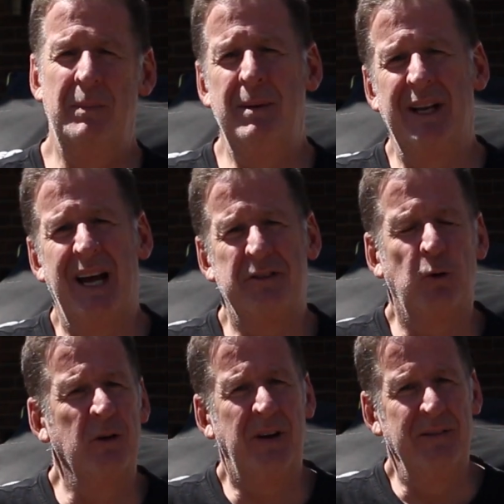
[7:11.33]
maybe last
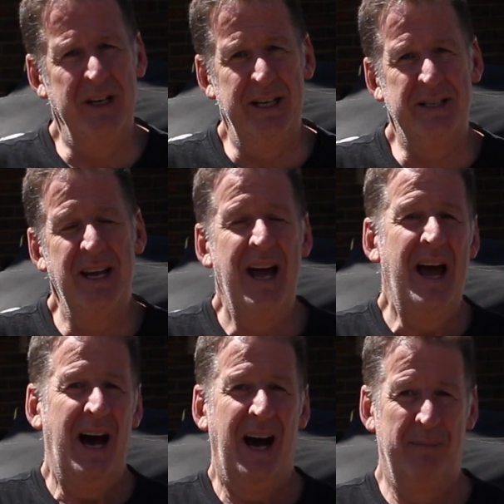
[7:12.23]
4 or 5 days,
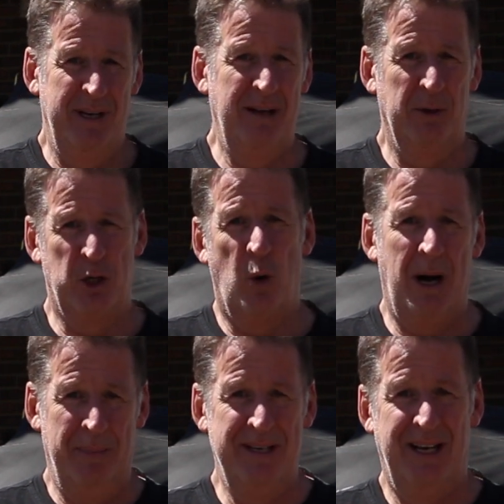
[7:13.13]
I've been able to go
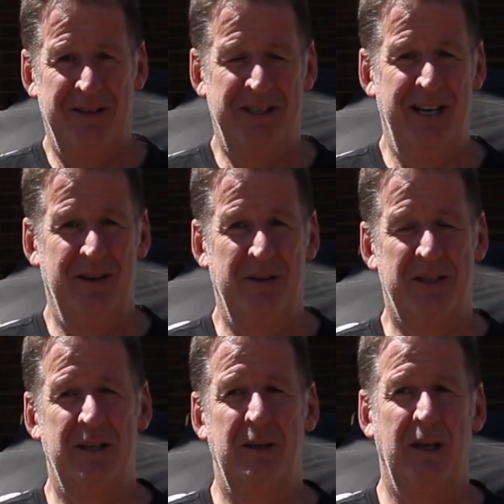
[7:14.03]
up and down
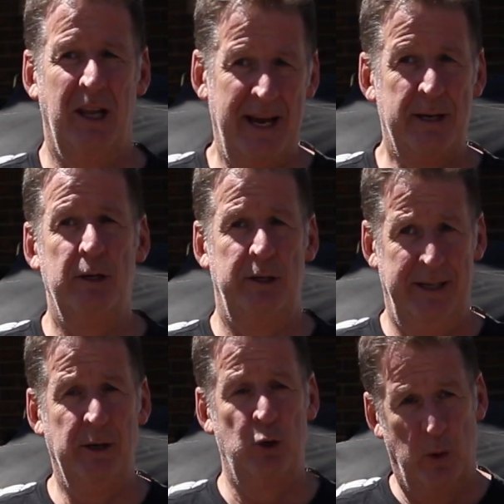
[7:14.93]
stairs like
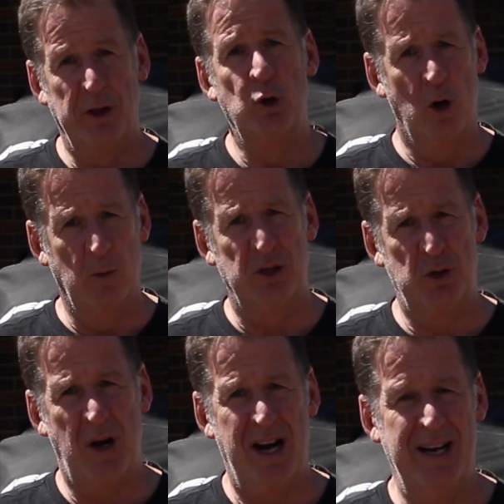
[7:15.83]
with a normal
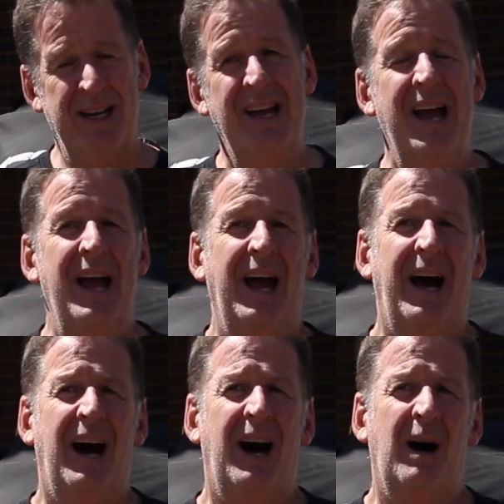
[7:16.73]
stride,
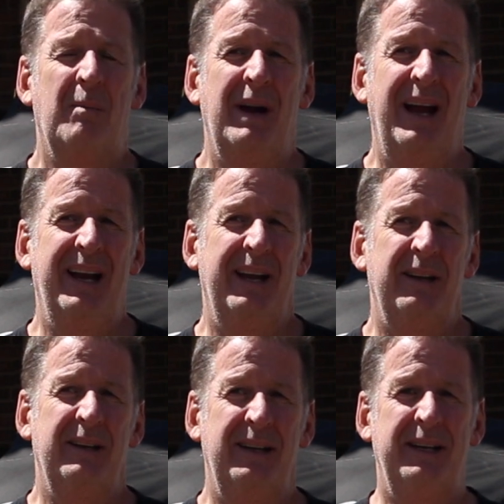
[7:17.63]
and
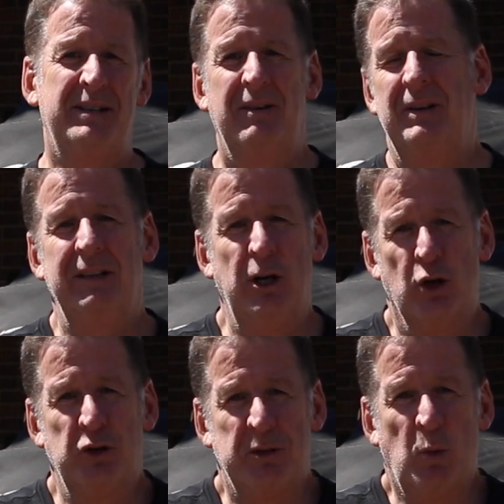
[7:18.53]
it definitely
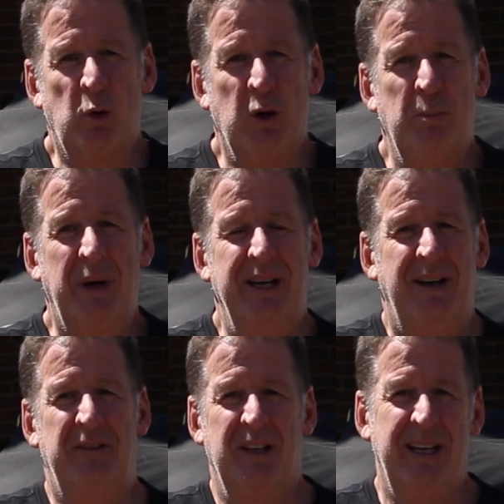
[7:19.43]
hurts more, but
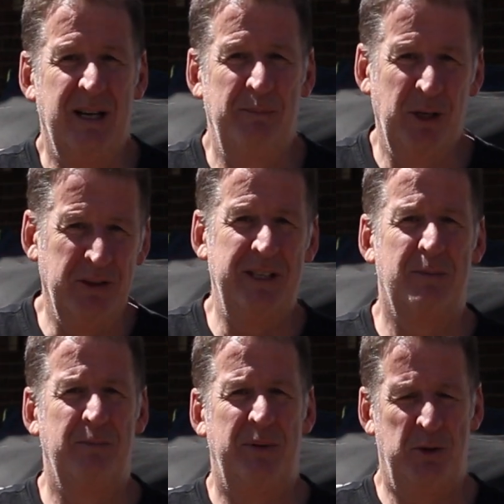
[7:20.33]
I feel like I'm building
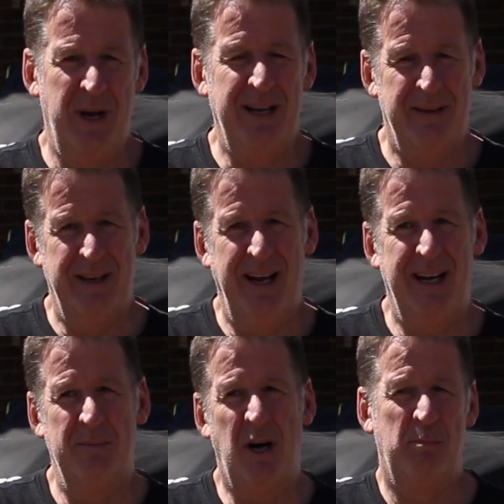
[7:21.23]
some strength
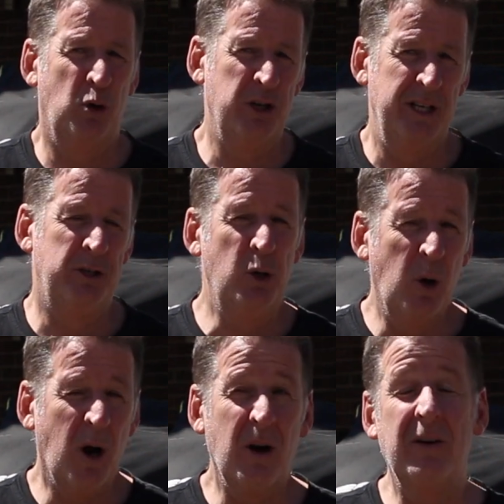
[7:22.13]
and I'm not pushing
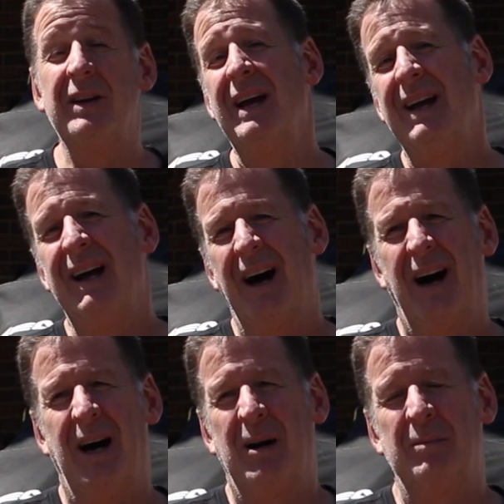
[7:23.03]
too hard.
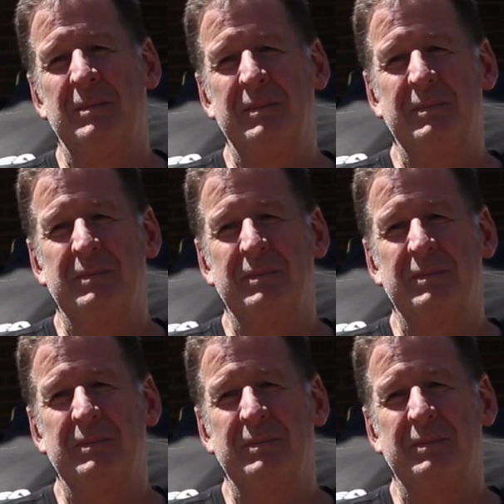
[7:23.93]
Um,